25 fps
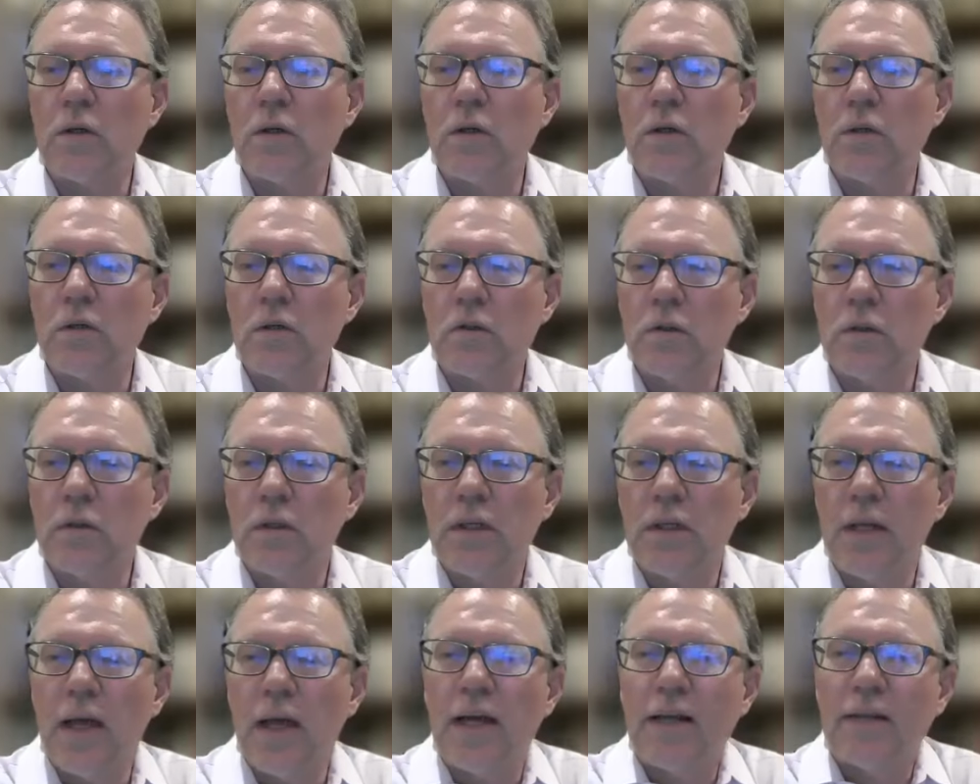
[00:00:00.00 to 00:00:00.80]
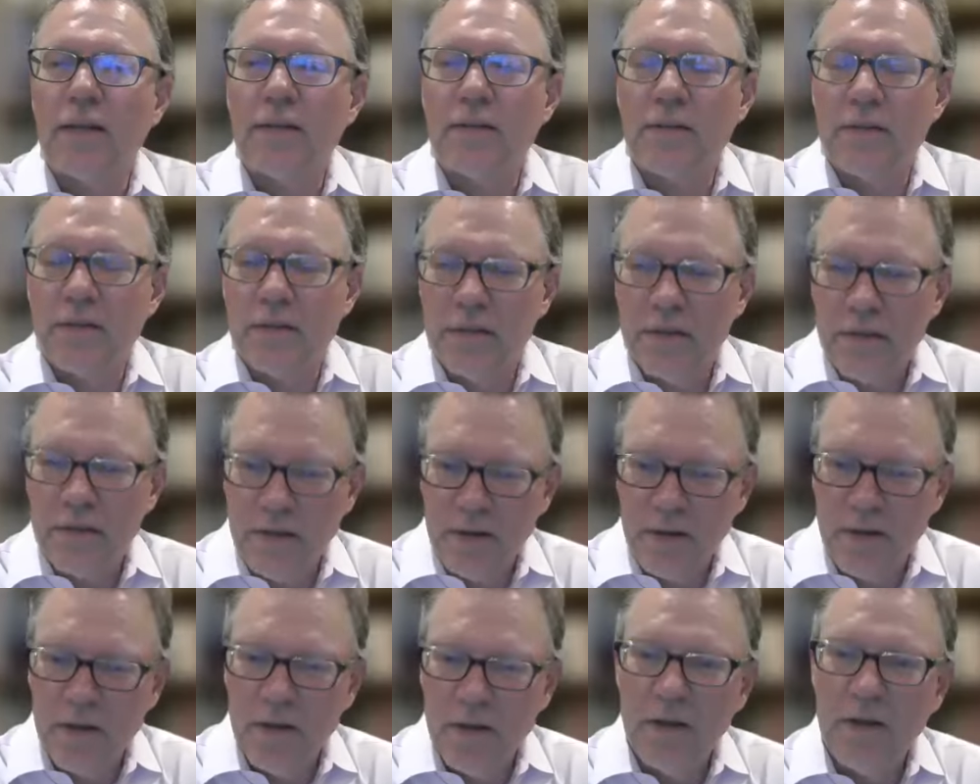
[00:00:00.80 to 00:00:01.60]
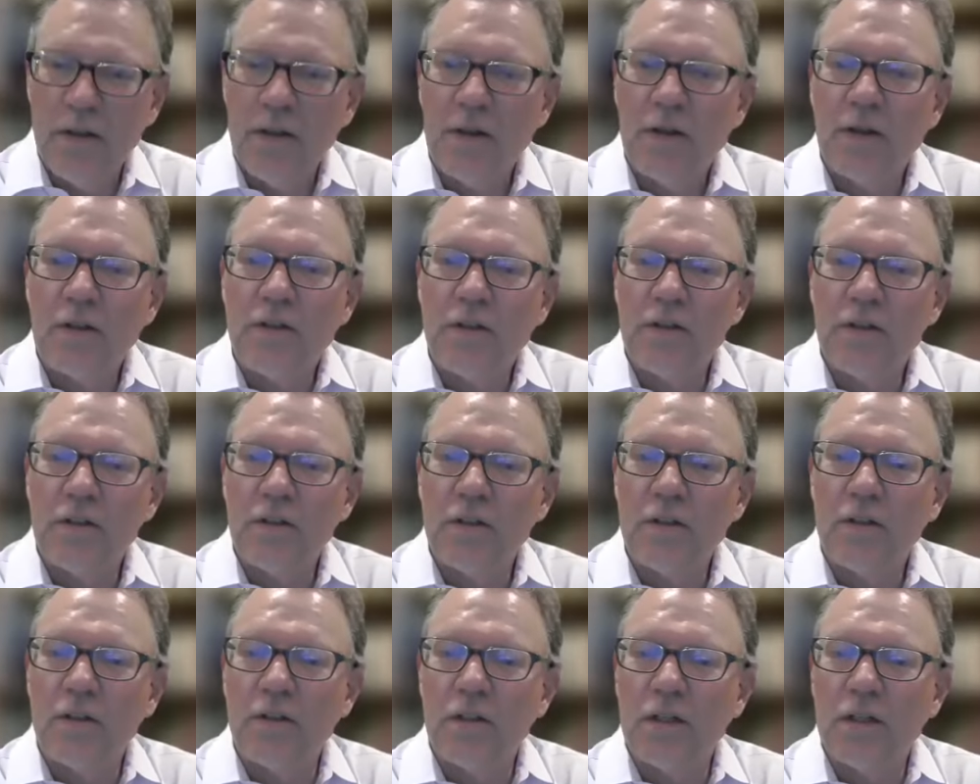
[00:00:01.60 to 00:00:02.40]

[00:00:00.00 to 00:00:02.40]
triggers. Nice. Yeah. Yeah. Well,